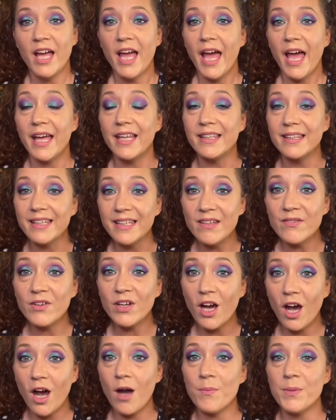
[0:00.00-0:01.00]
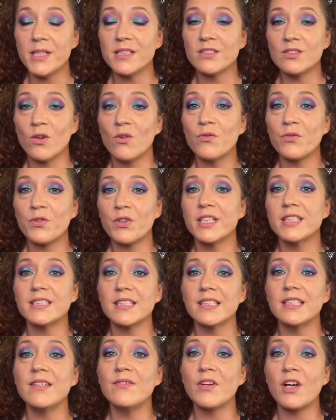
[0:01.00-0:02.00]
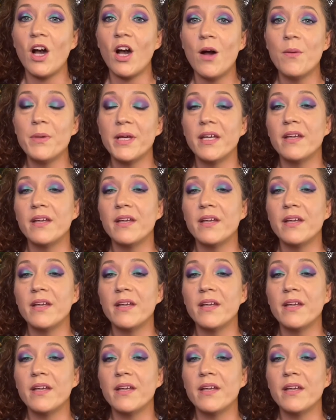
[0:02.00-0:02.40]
And leave a comment. Don't forget to leave a comment.